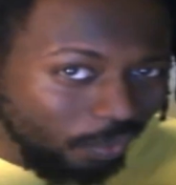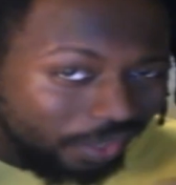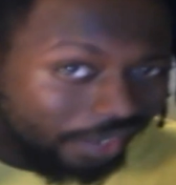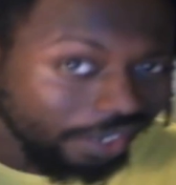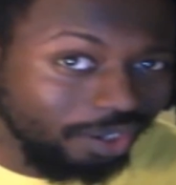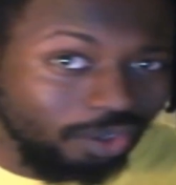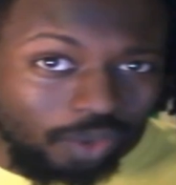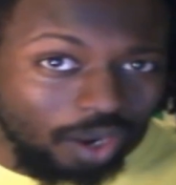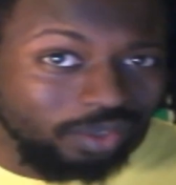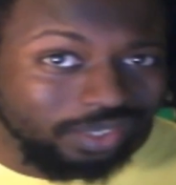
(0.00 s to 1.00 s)
when you hear
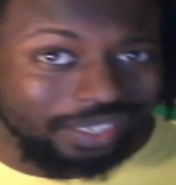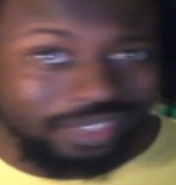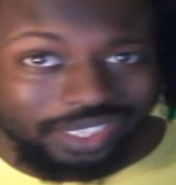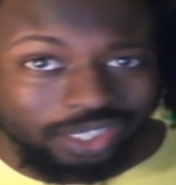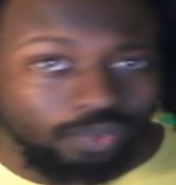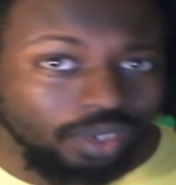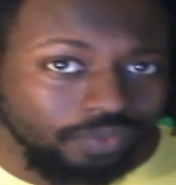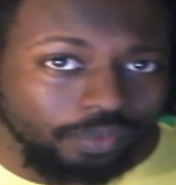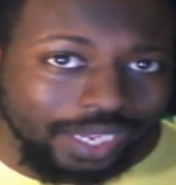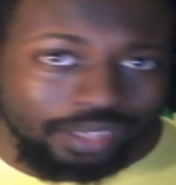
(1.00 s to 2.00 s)
quotes like this one
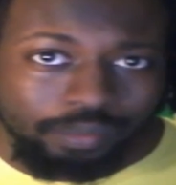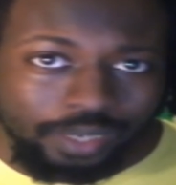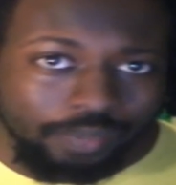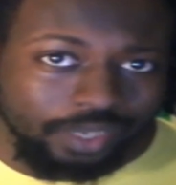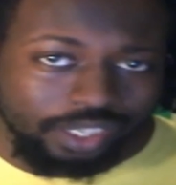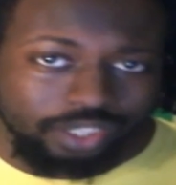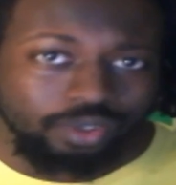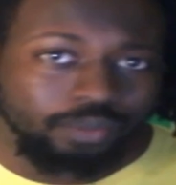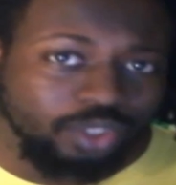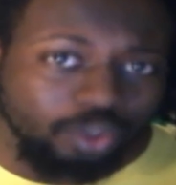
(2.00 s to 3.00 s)
from Alabama
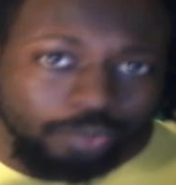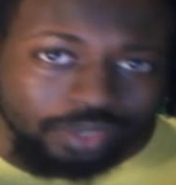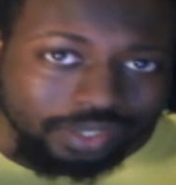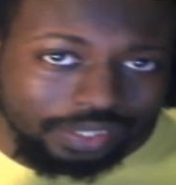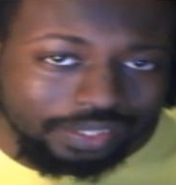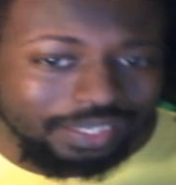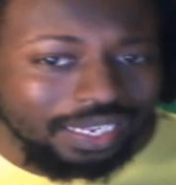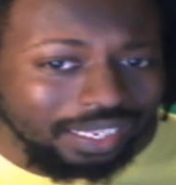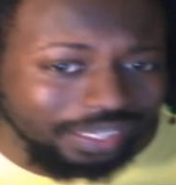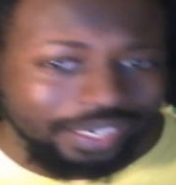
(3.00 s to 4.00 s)
Interim Superintendent
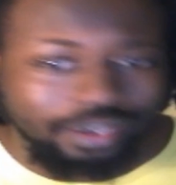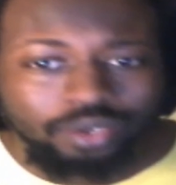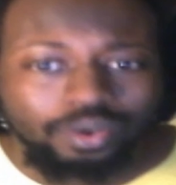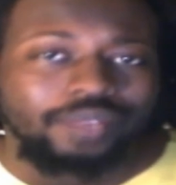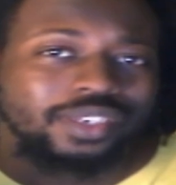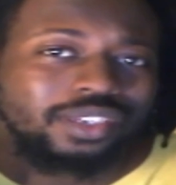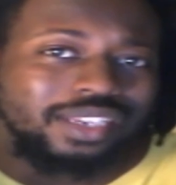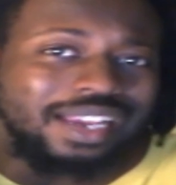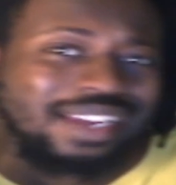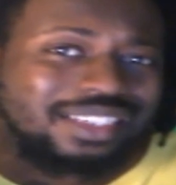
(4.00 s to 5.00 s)
Larry Craven, you
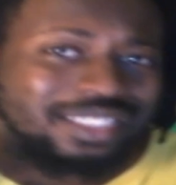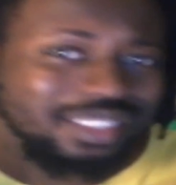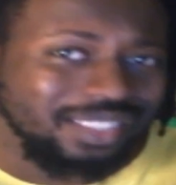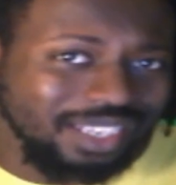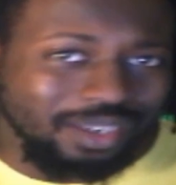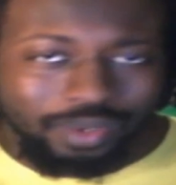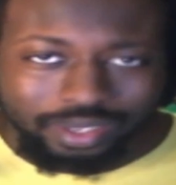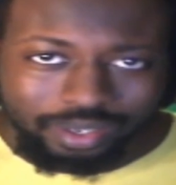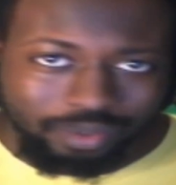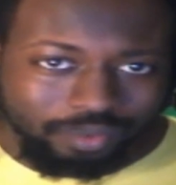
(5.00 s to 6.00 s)
kind of see where
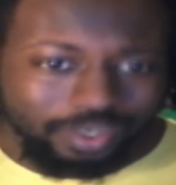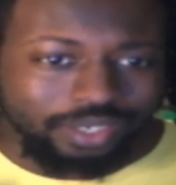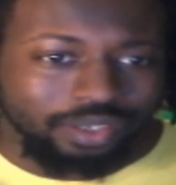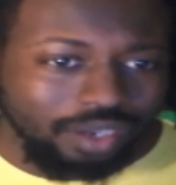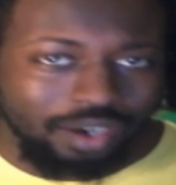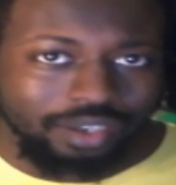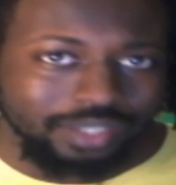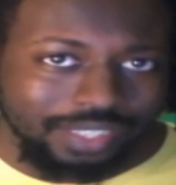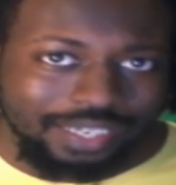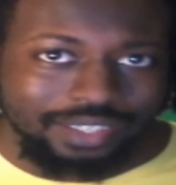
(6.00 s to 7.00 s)
their real
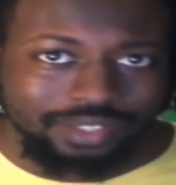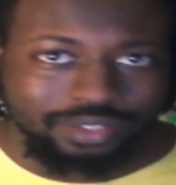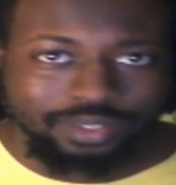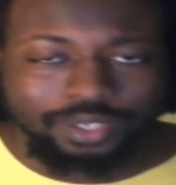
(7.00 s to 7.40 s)
heart lies, you